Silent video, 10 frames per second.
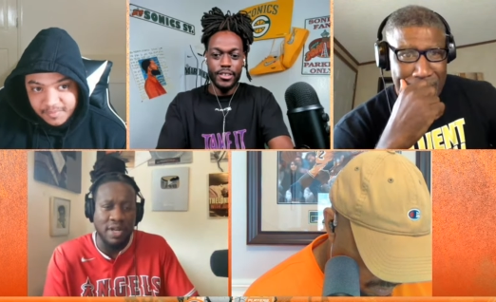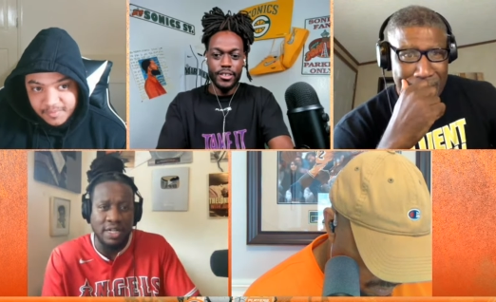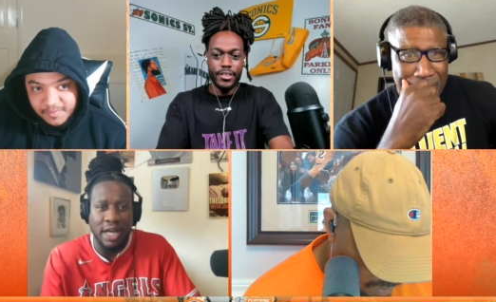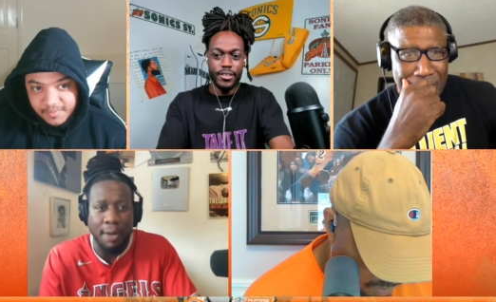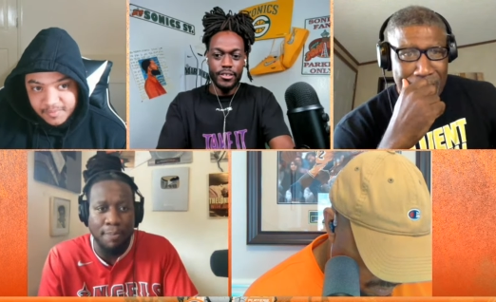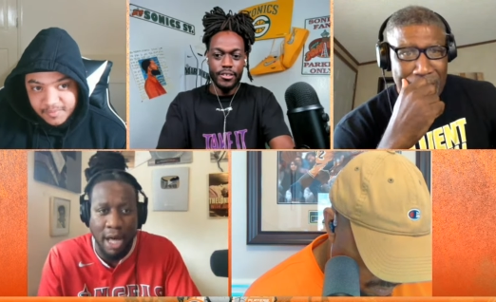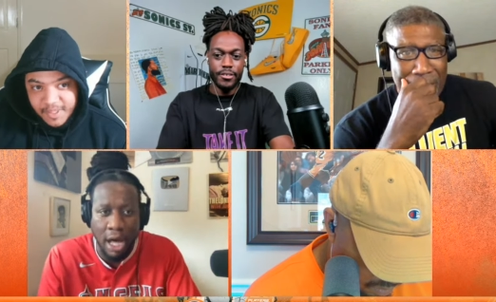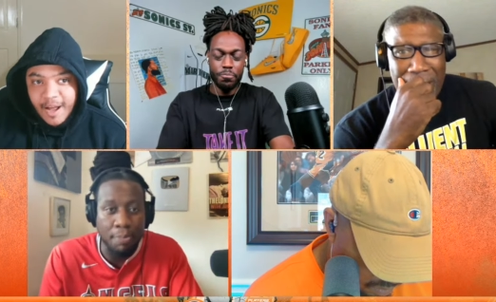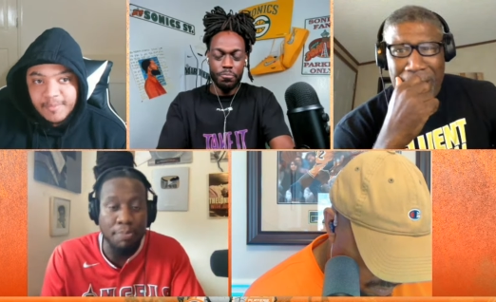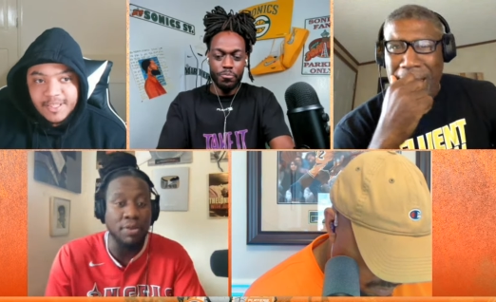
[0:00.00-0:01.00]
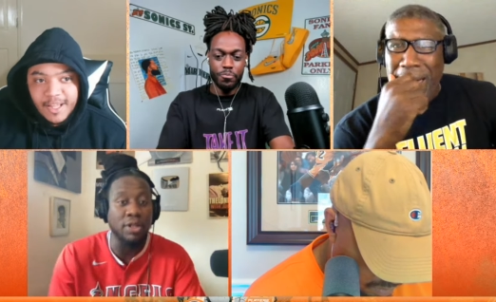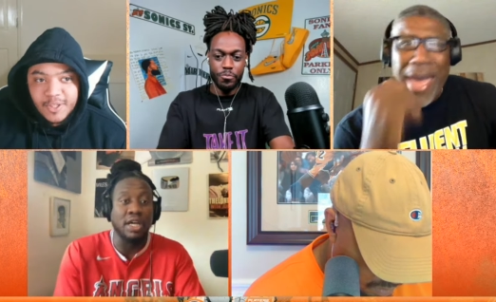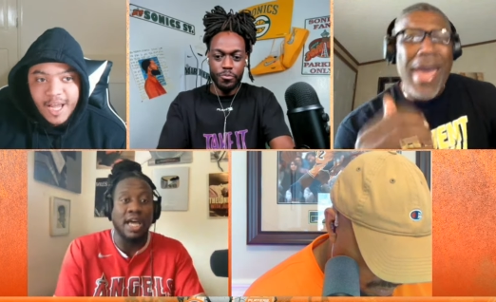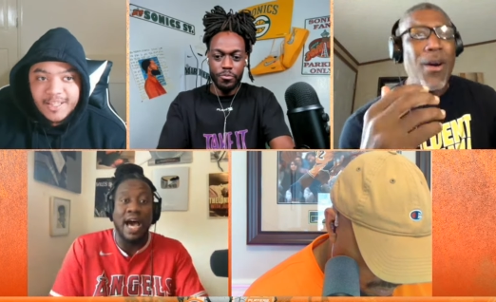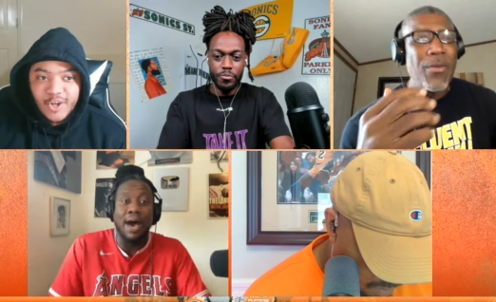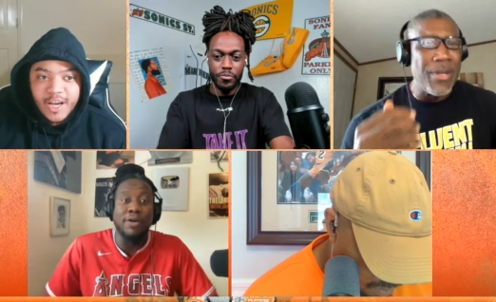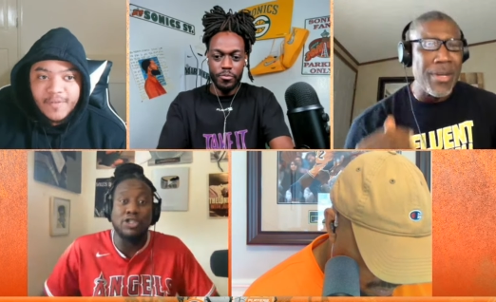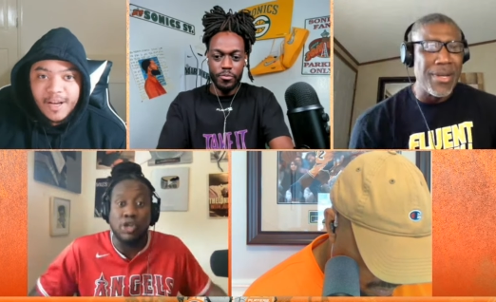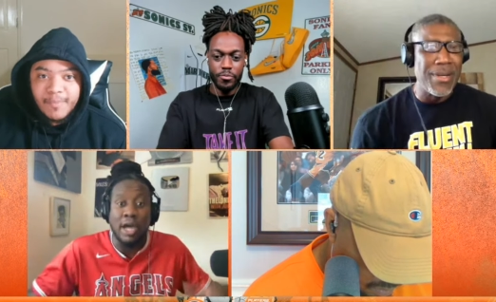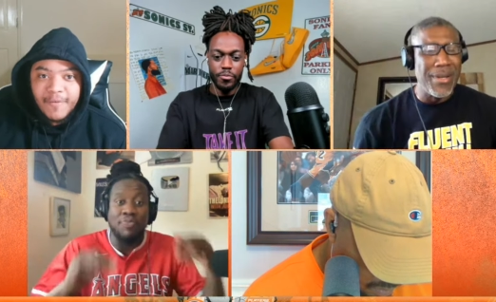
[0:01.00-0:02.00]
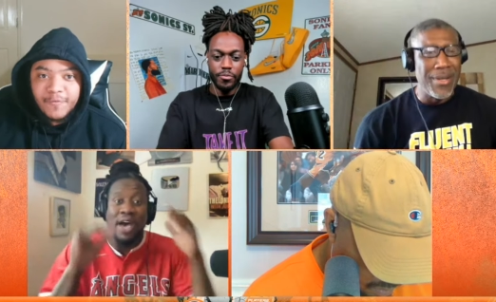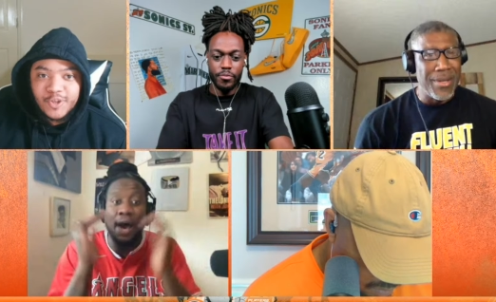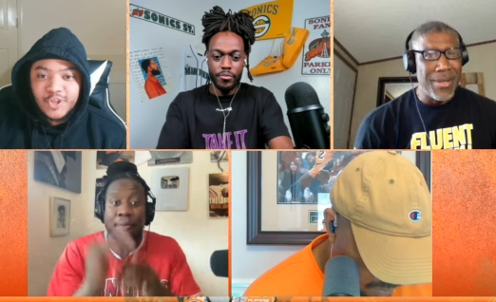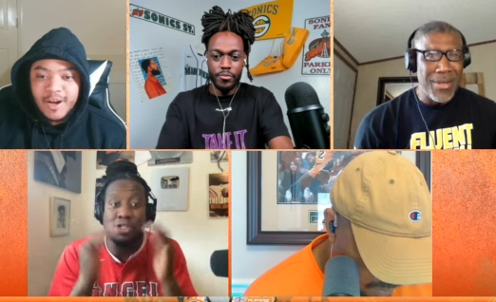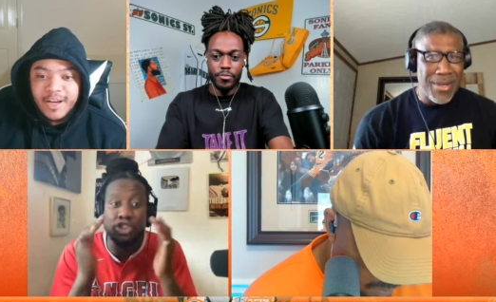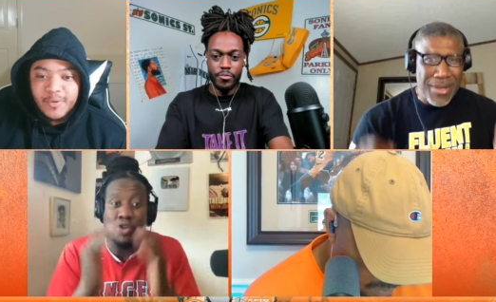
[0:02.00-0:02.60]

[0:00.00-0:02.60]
Speaker 1: ready. I'm, yeah, I'm, look, I would trade. I would anyway.